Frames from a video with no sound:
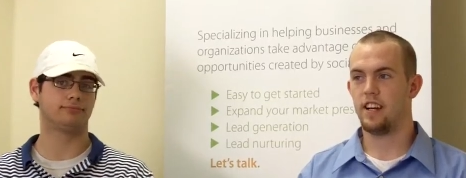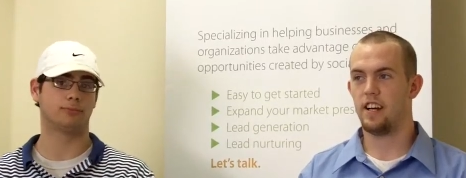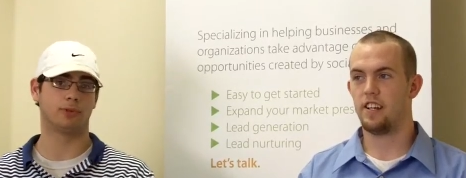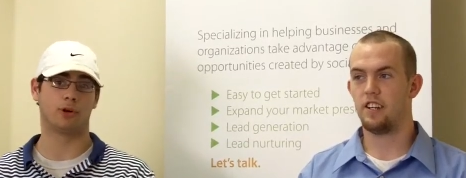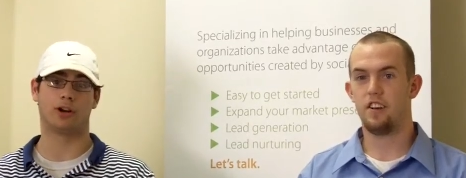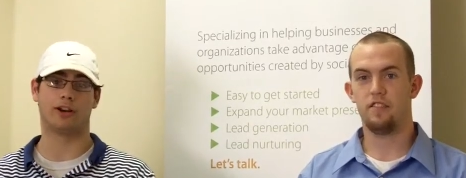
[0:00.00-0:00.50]
Speaker 1: uh,
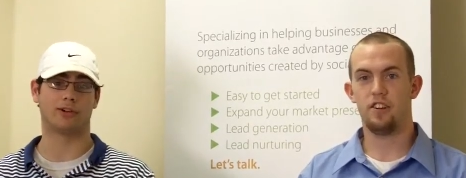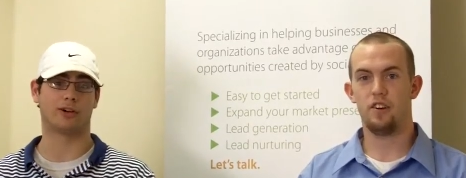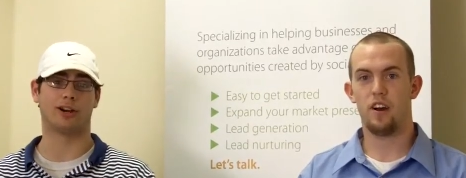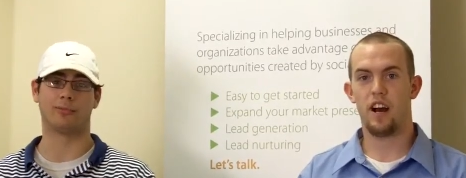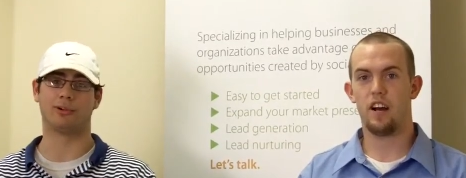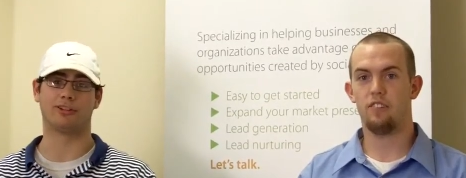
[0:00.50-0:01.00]
you or never know. Have
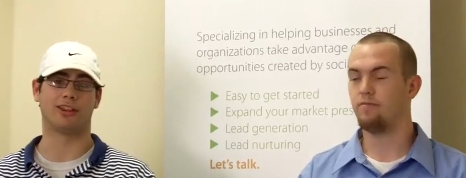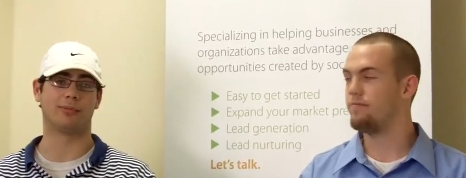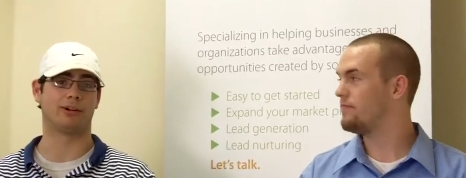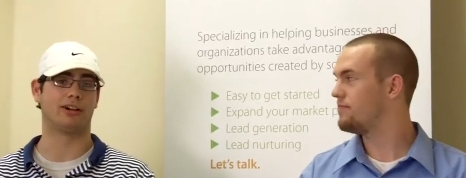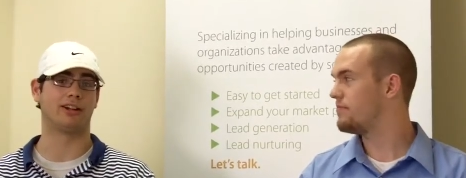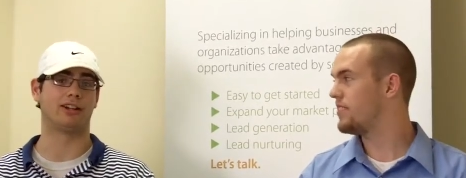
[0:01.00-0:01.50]
a great how,
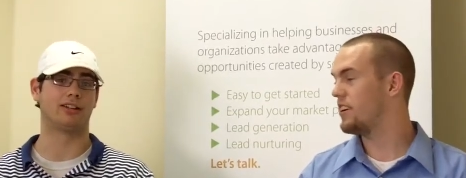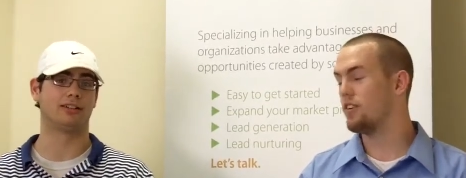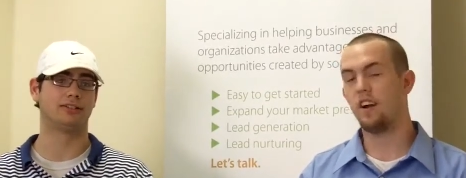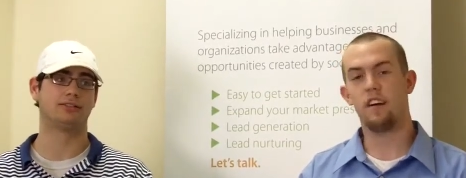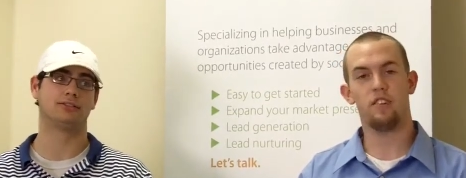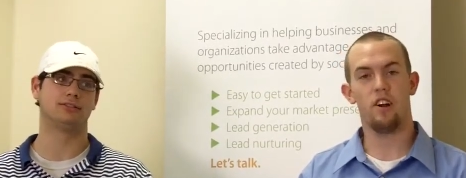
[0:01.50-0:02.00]
birthday party. Yeah,
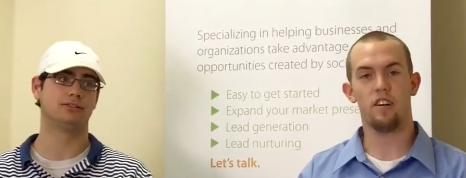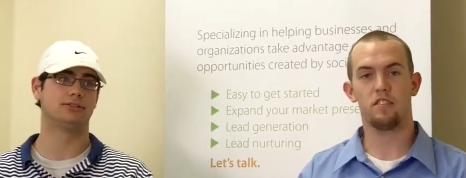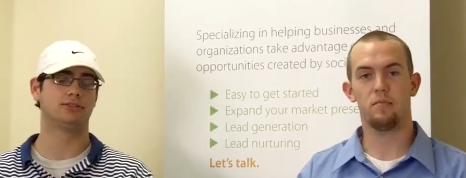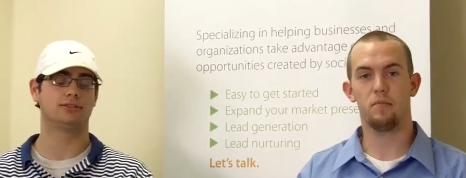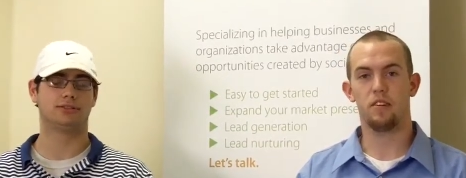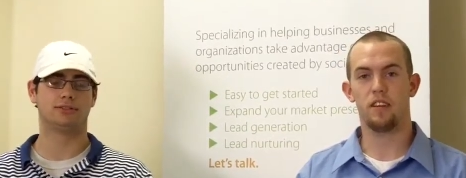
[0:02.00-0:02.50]
or have an
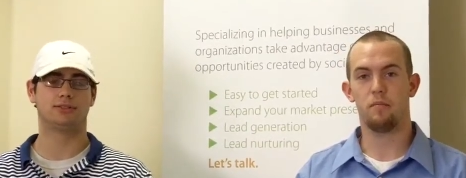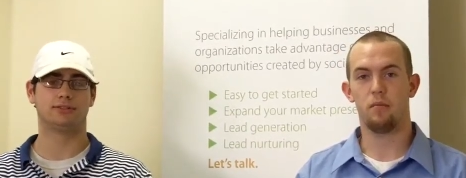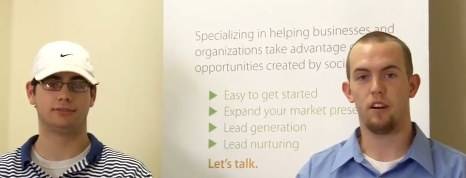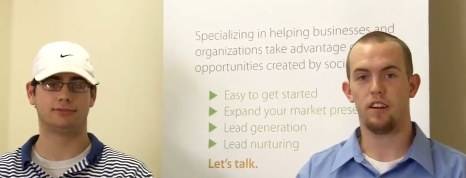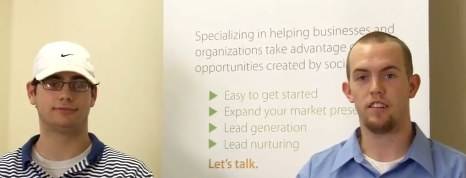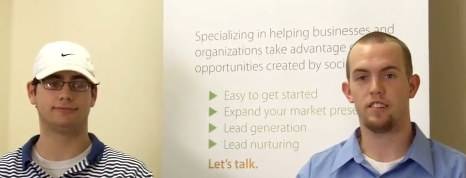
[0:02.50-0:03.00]
awesome birthday
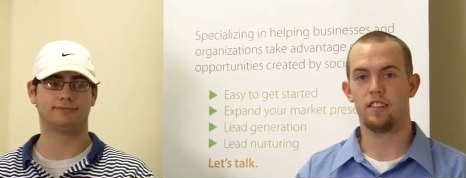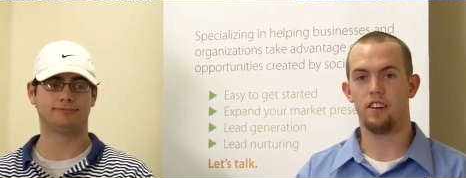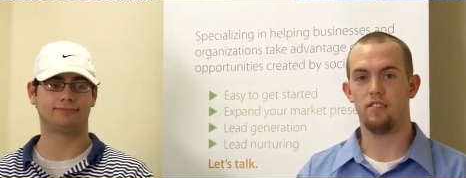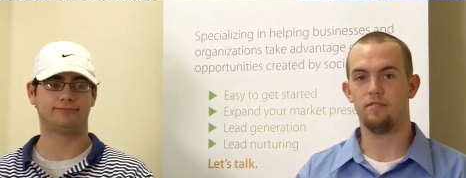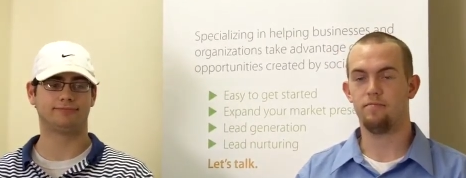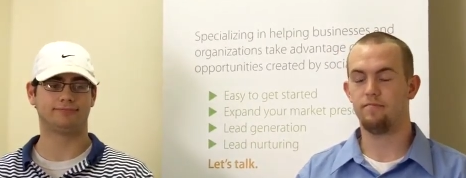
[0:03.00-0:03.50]
party.
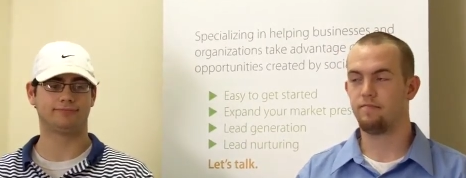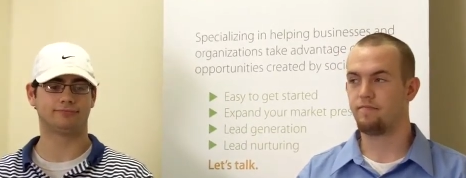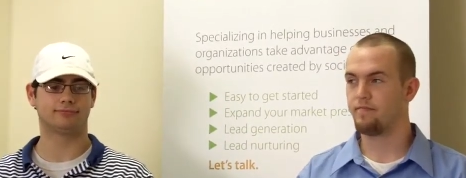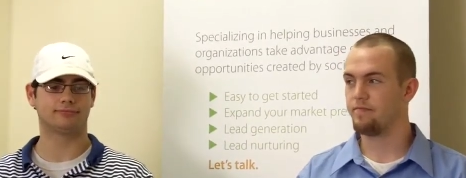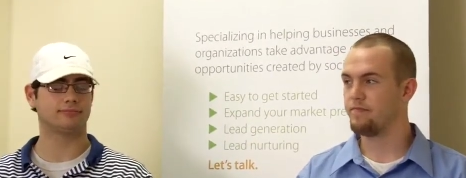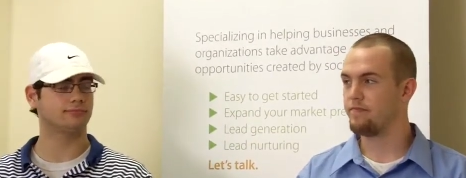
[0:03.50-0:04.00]
So.
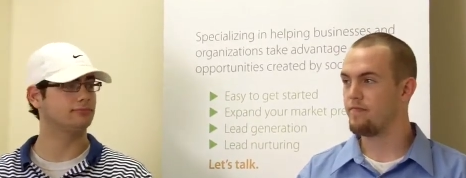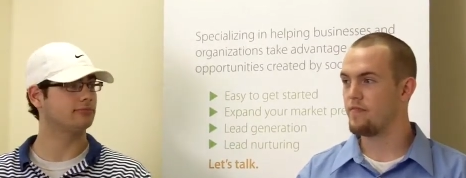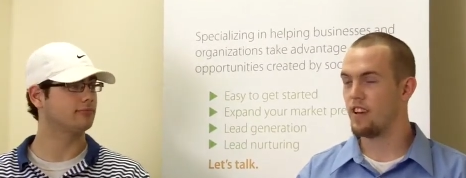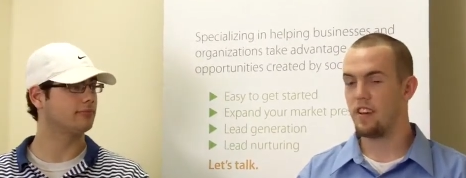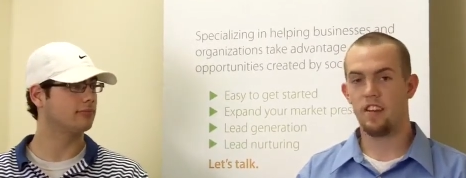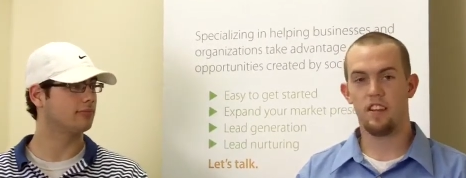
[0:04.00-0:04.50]

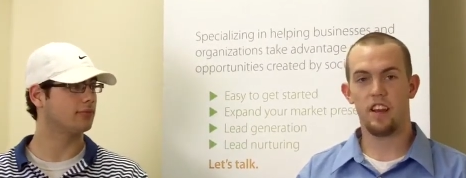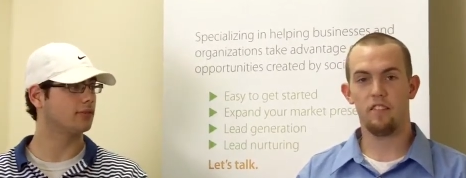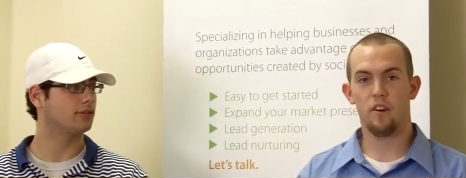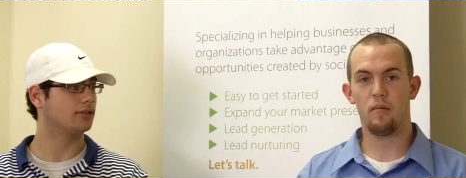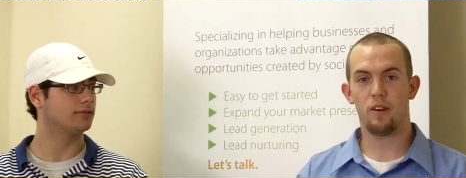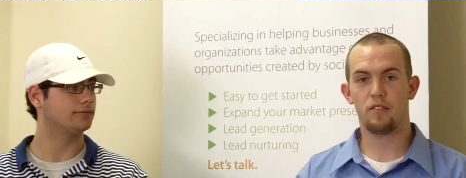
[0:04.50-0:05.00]
Thank
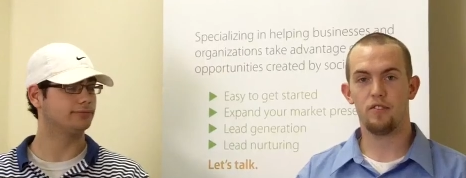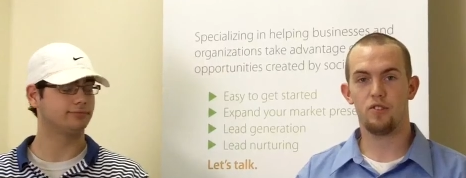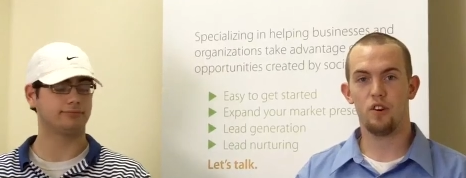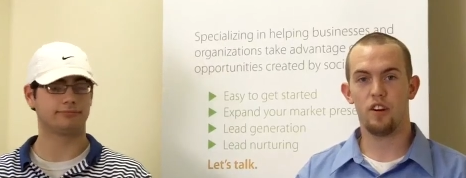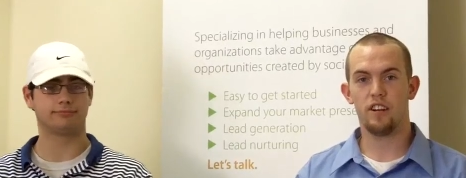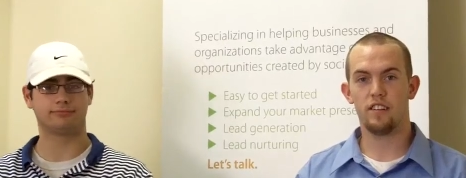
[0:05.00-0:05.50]
you very much for
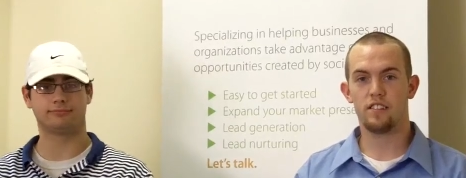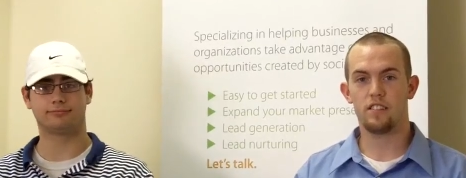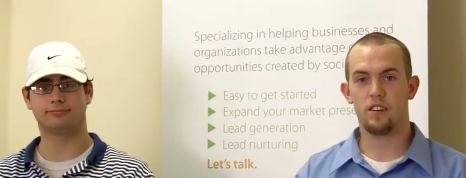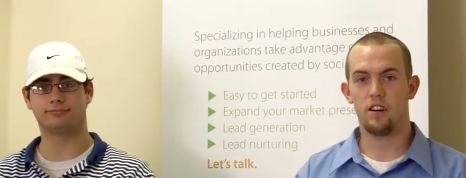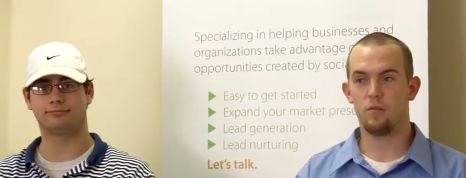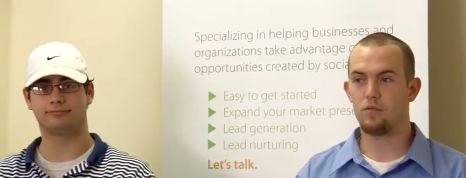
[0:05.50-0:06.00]
joining
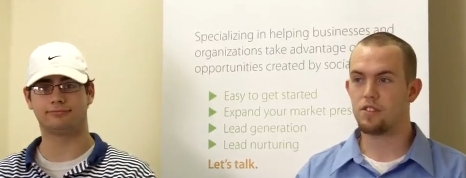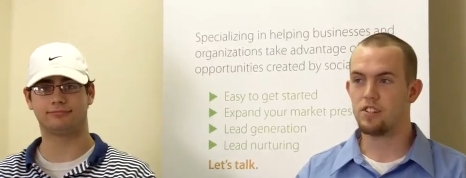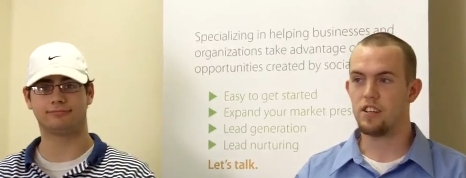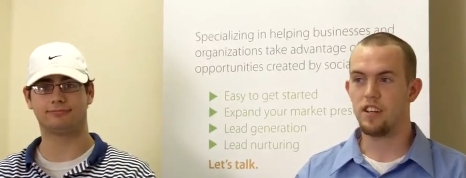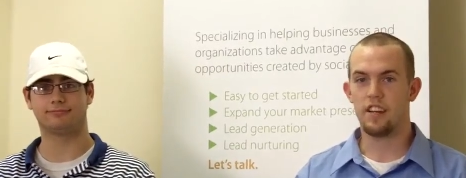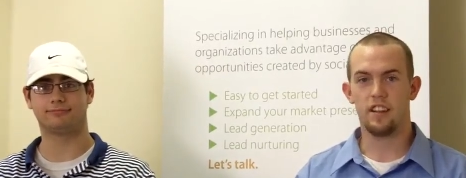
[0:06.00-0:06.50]
us. Uh, we'll
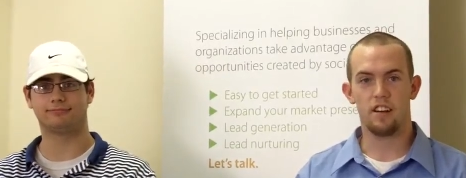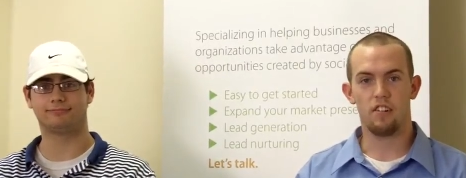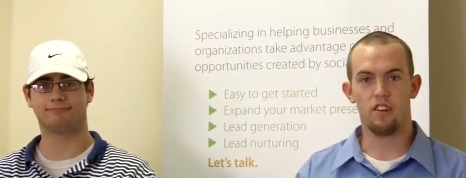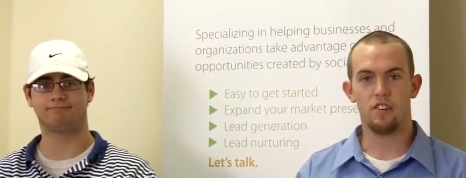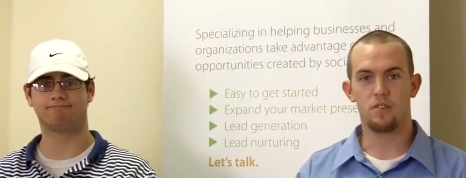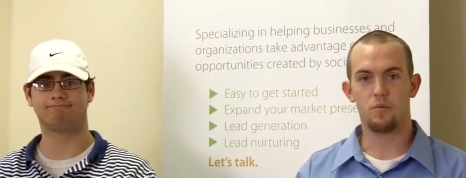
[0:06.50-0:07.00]
see you again
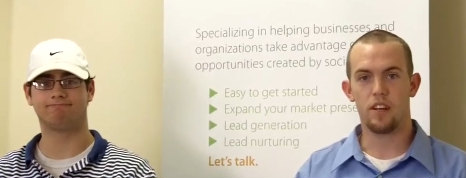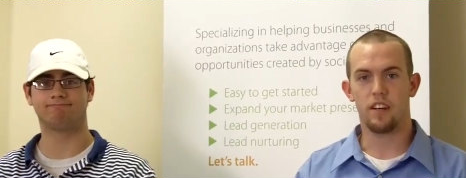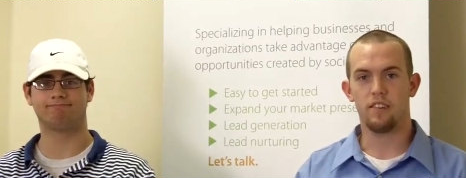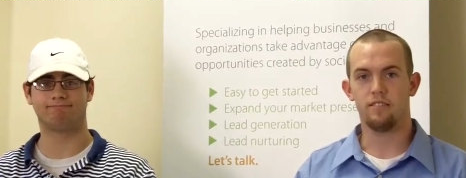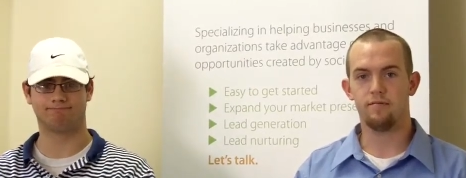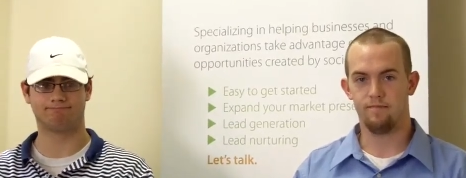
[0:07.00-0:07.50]
later on this week.